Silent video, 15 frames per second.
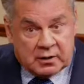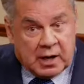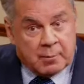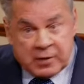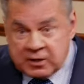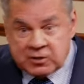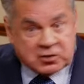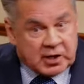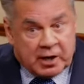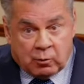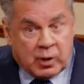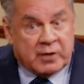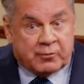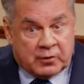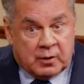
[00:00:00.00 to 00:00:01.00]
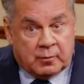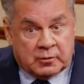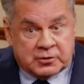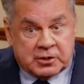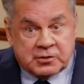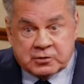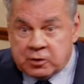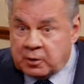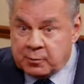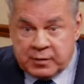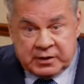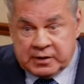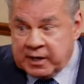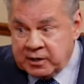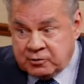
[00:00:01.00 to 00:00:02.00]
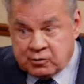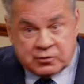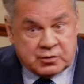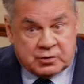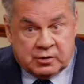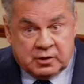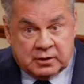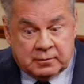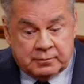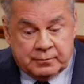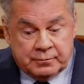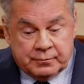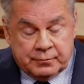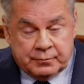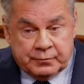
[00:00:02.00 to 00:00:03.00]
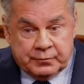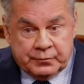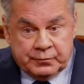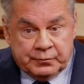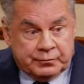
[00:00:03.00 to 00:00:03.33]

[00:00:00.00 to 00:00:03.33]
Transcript: I mean, stay away from her. She's going to be dangerous to you. you.